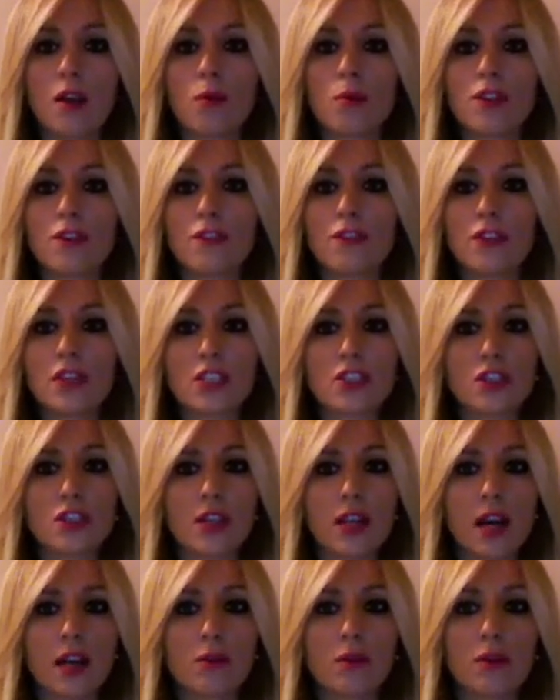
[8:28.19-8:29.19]
with a
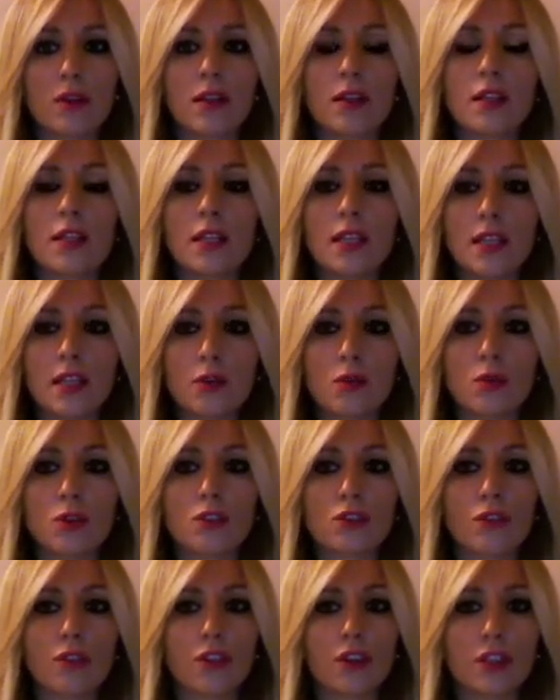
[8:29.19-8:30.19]
friction angle
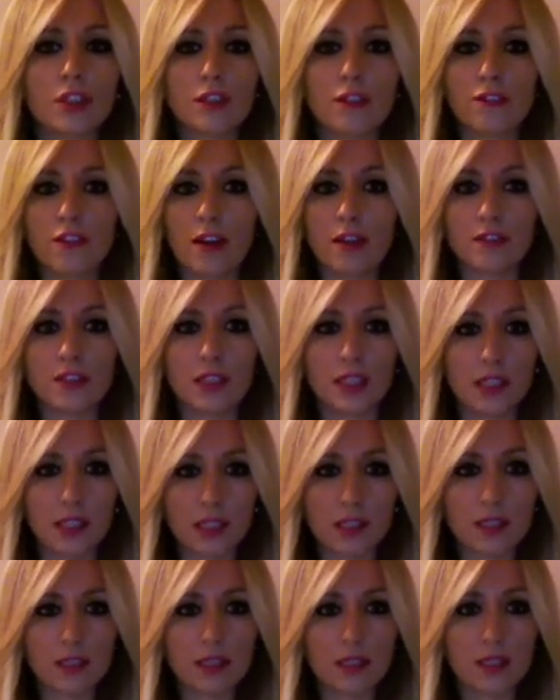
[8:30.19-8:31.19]
equal to 35
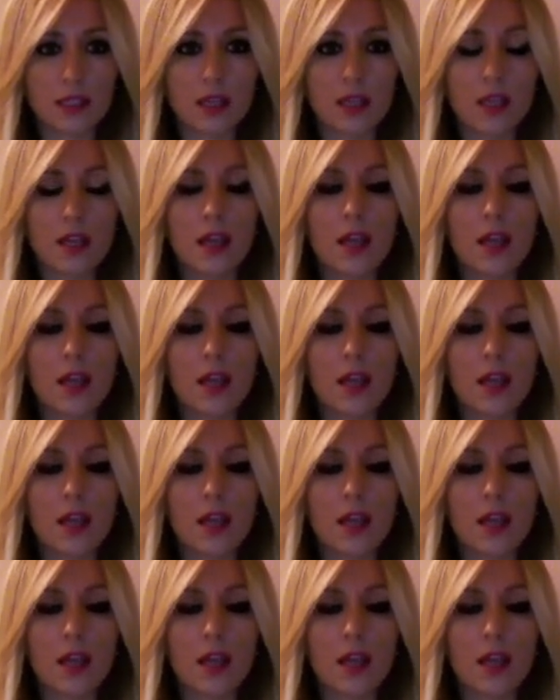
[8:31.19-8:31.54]
degrees,